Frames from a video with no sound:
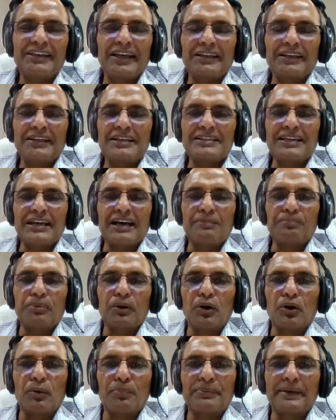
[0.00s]
Take the
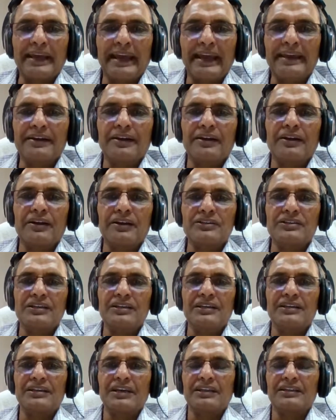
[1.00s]
example of Kane
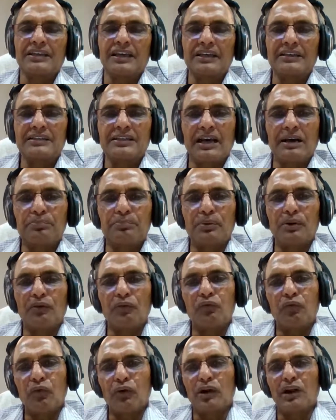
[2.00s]
Energy, take the example
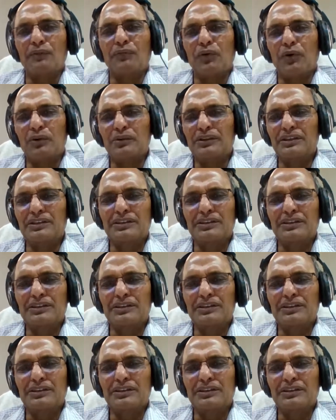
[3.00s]
of Vodafone.